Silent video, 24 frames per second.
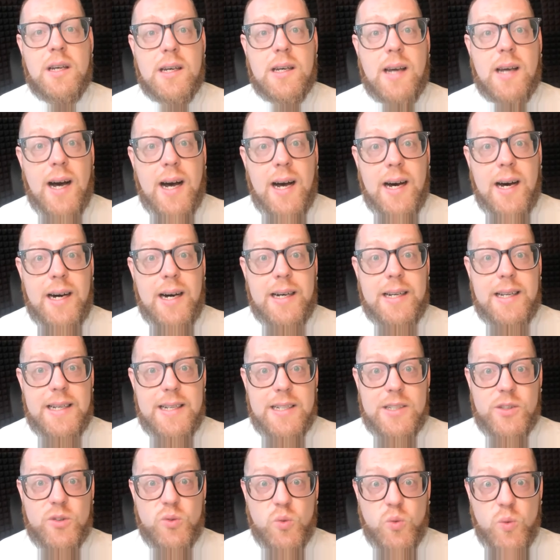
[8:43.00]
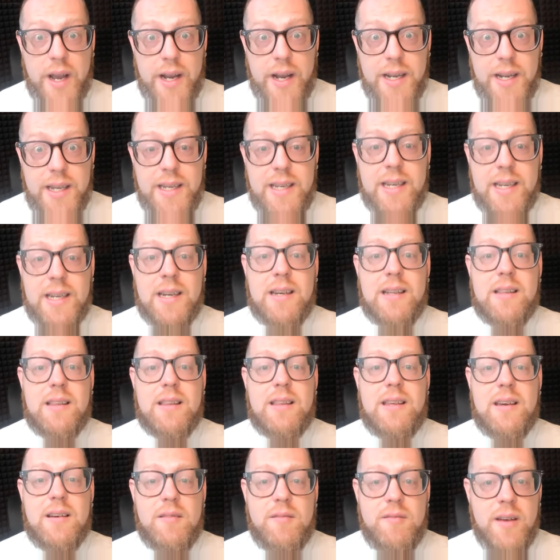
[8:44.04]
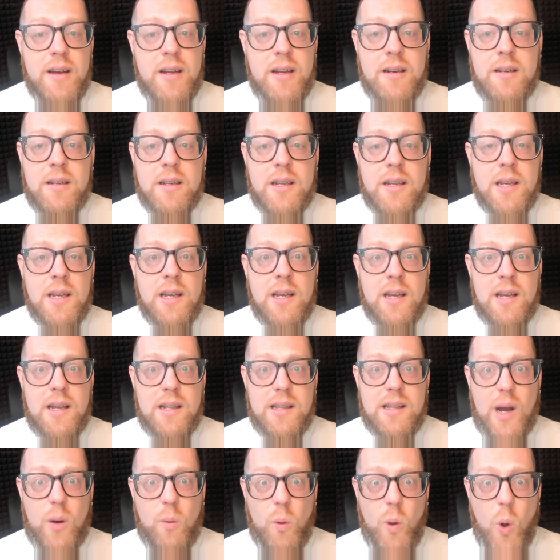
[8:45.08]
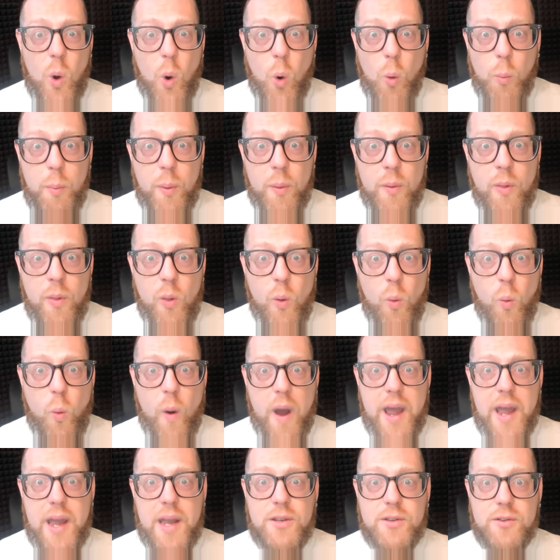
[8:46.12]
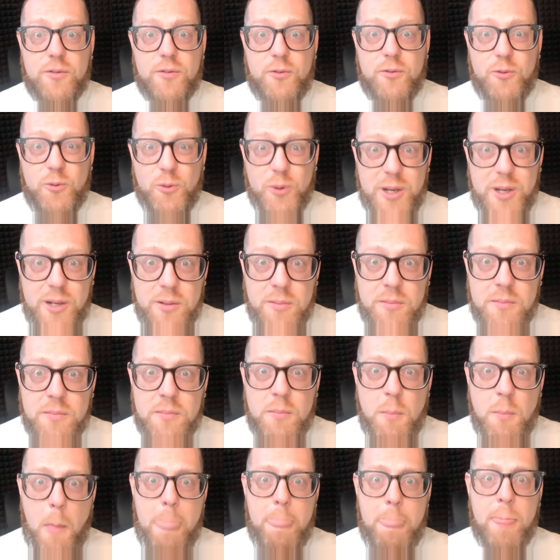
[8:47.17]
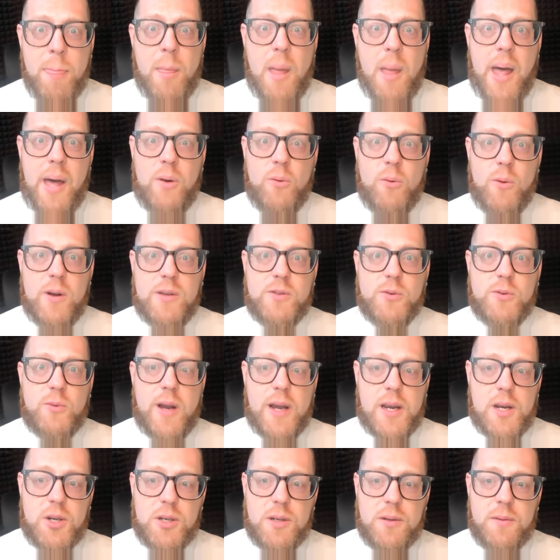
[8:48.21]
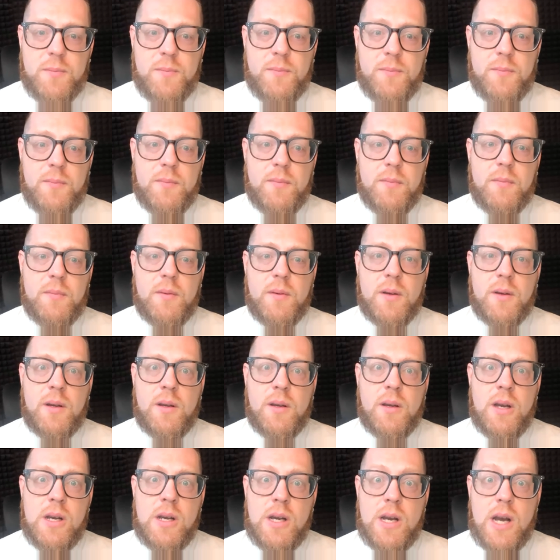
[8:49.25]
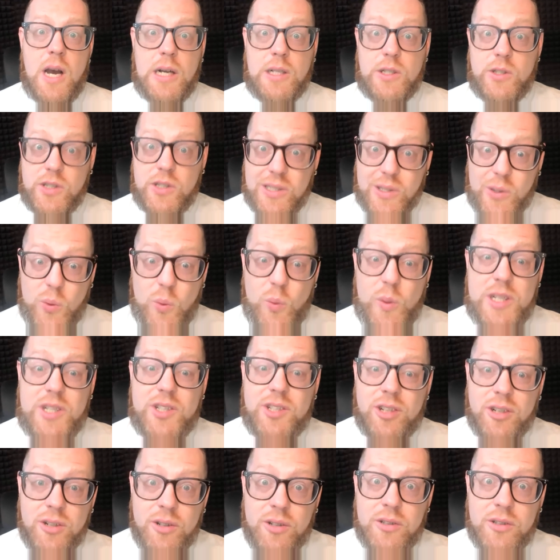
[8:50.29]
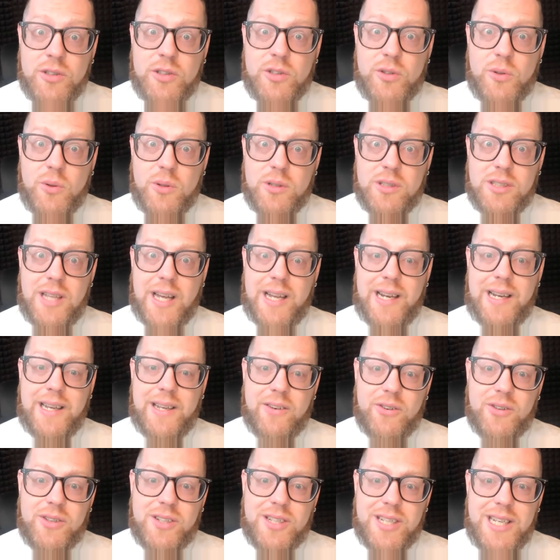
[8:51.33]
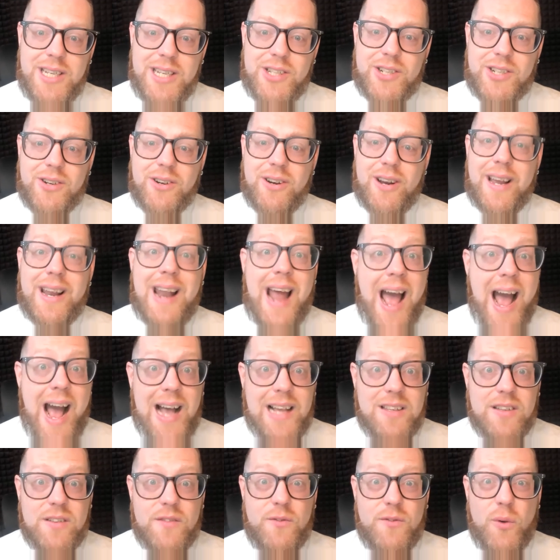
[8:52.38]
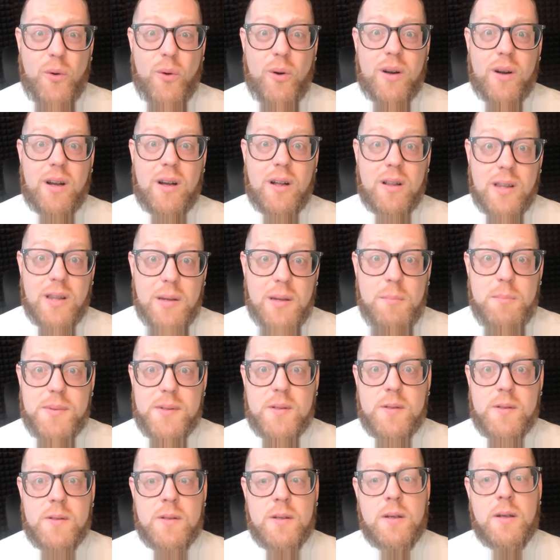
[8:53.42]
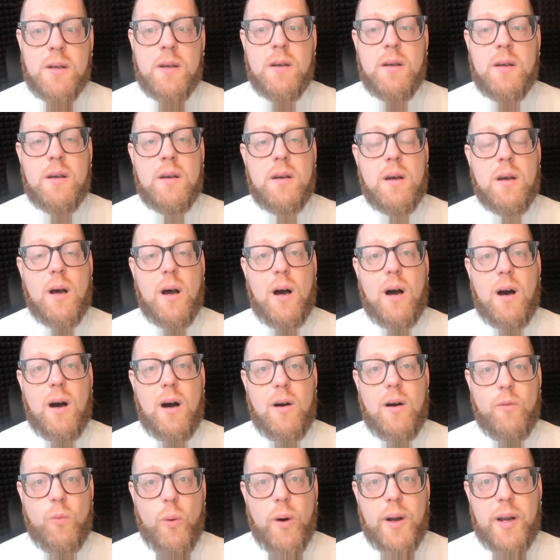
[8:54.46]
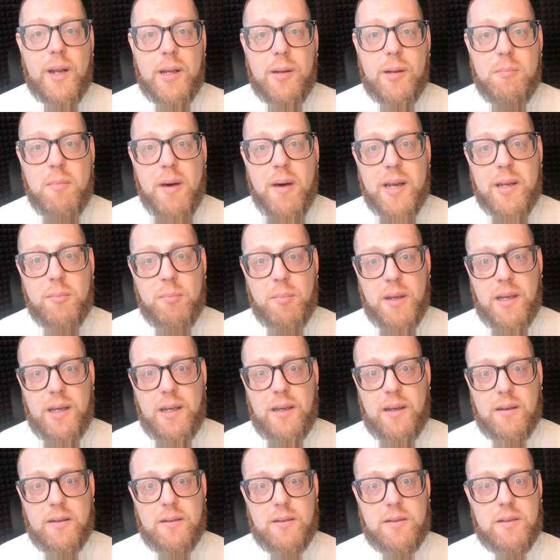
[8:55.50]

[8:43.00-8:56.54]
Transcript: God is readying the event that will open the way to freedom and resurrection. And so we turn towards that inner teacher and ask for a glimpse of what it might be,